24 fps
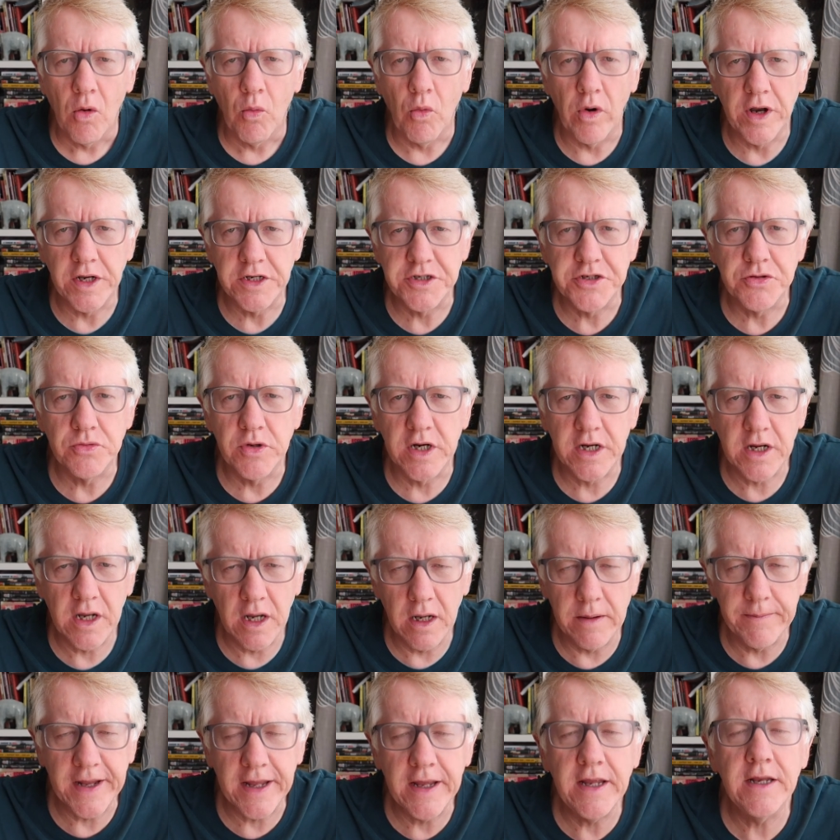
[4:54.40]
when you were
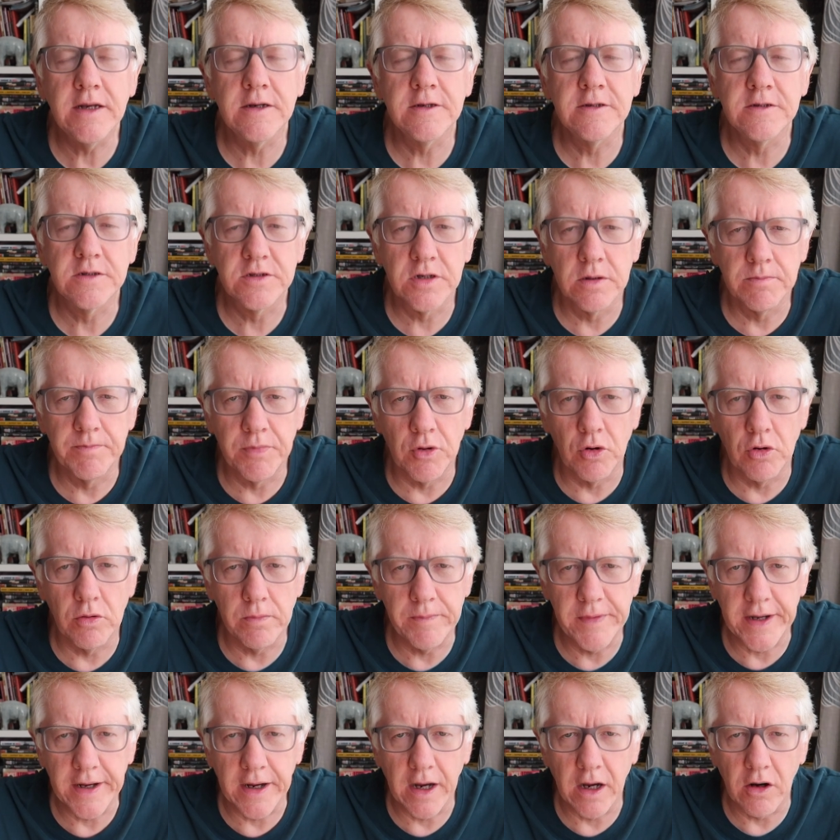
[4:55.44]
coming into
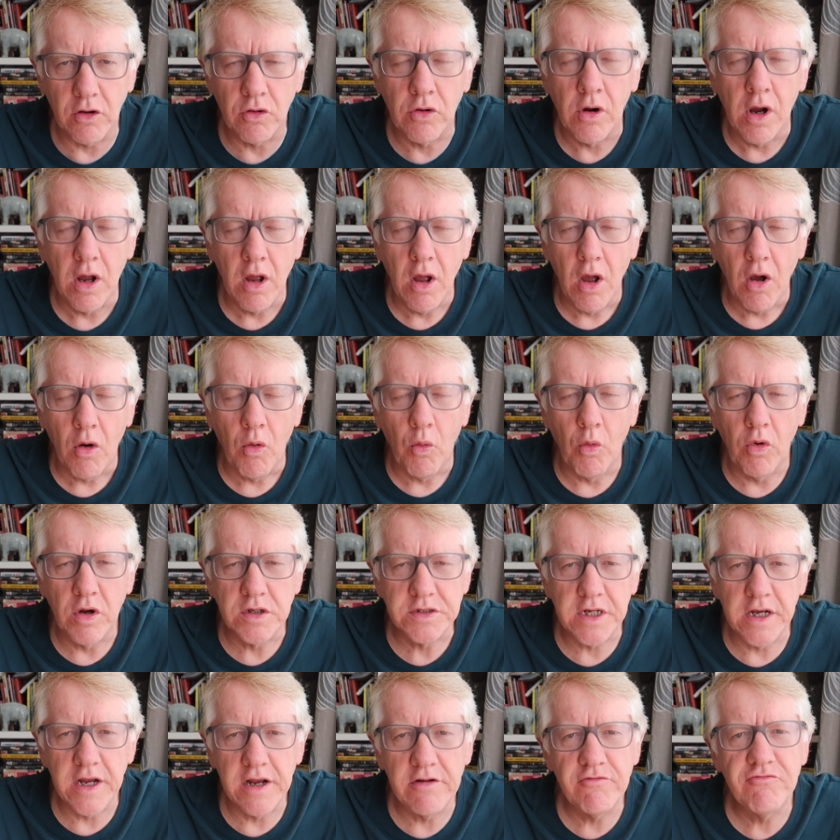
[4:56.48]
Bormio,
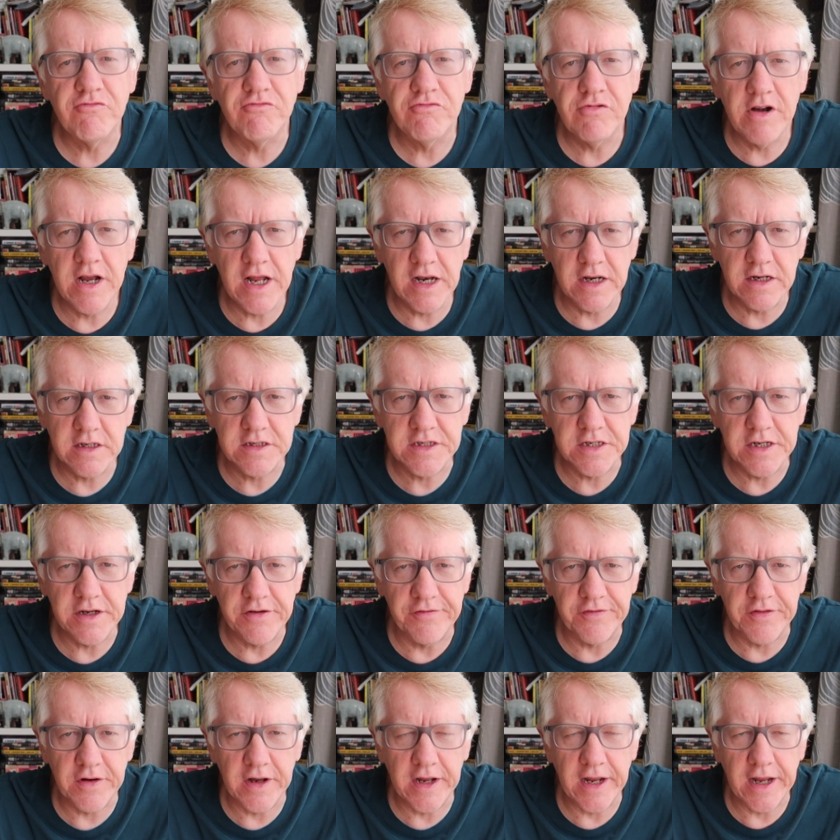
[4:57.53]
was a
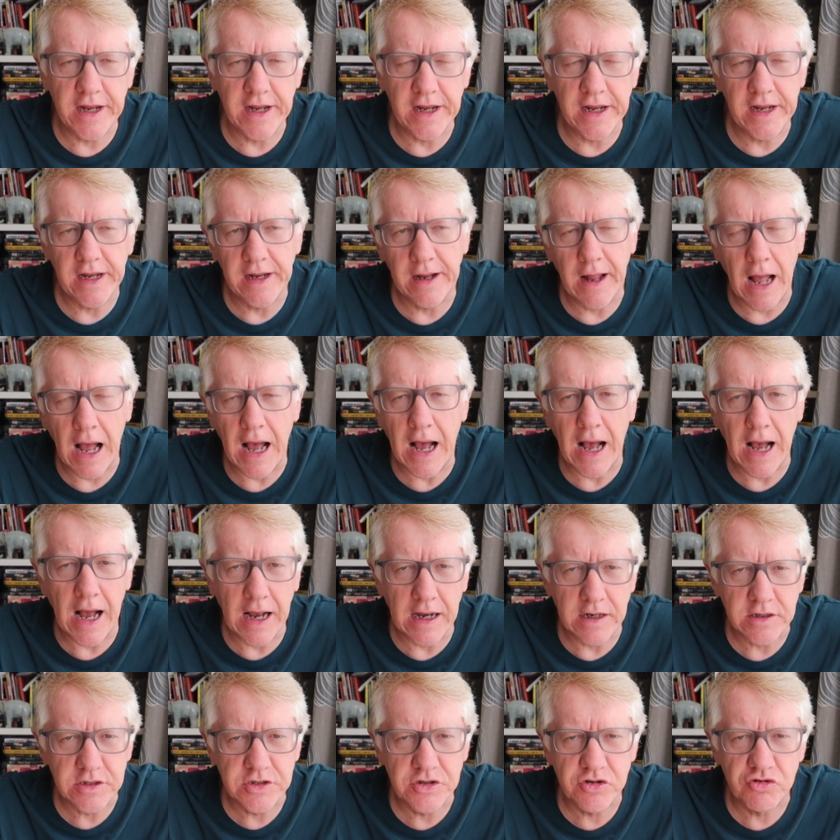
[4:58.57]
relatively
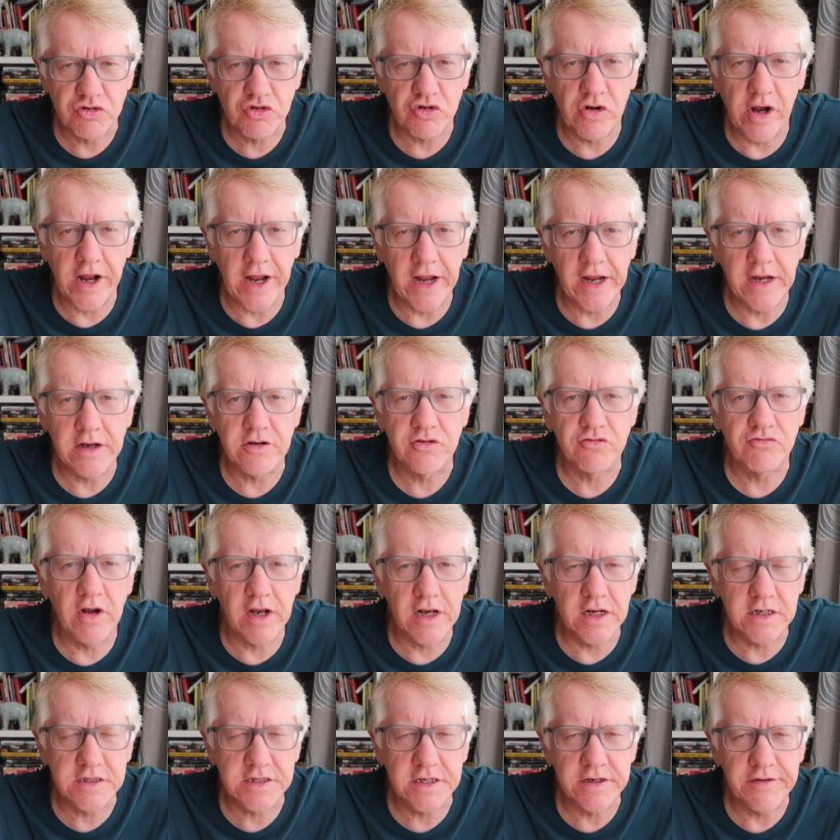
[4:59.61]
straight,
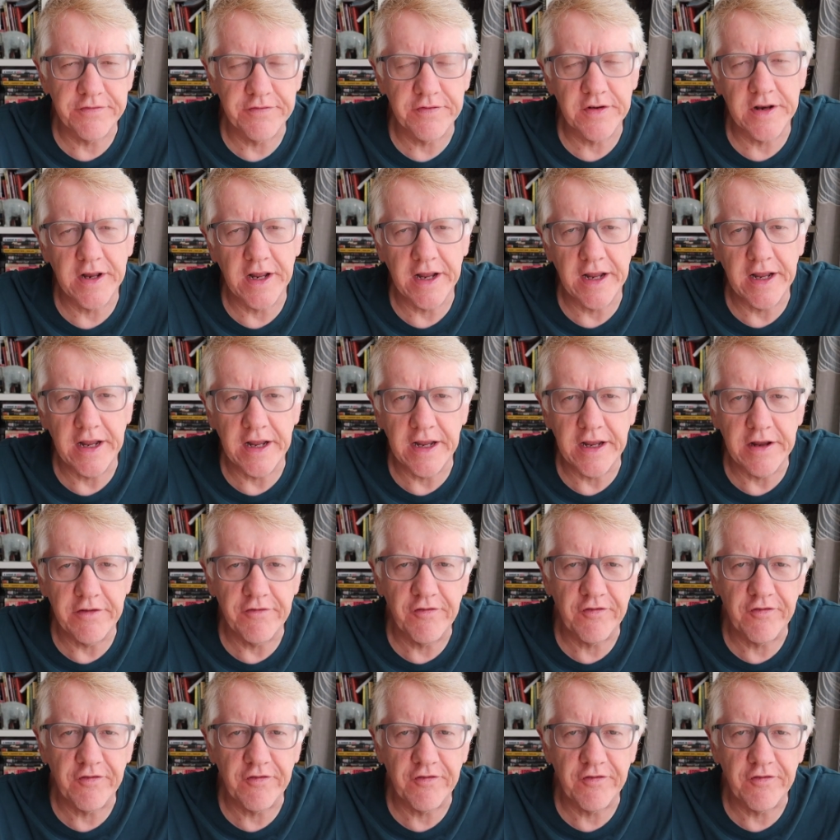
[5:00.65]
relatively